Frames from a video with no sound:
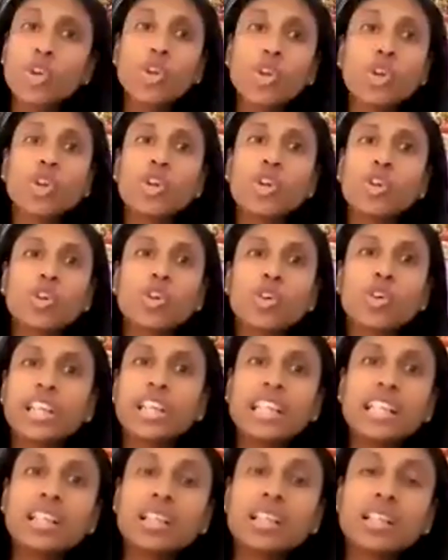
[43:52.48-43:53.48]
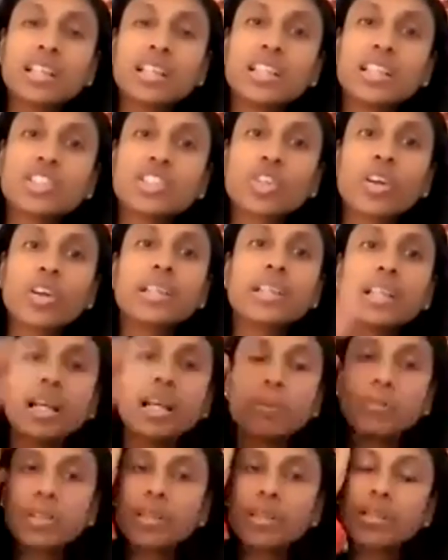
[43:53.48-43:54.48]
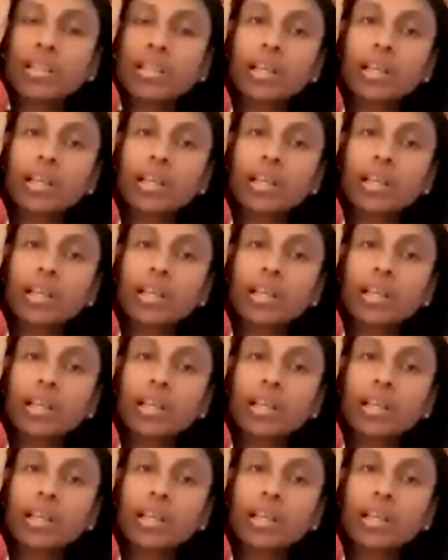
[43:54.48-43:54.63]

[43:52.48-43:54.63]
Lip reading: No. He didn't destroy them.